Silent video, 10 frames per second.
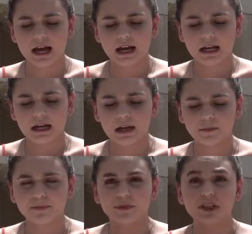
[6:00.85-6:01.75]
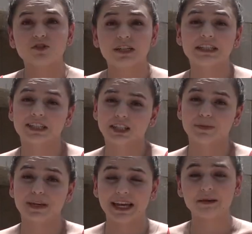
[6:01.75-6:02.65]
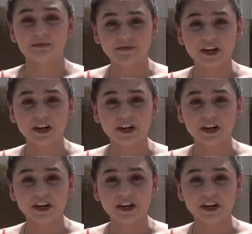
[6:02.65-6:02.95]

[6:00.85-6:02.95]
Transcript: this transition became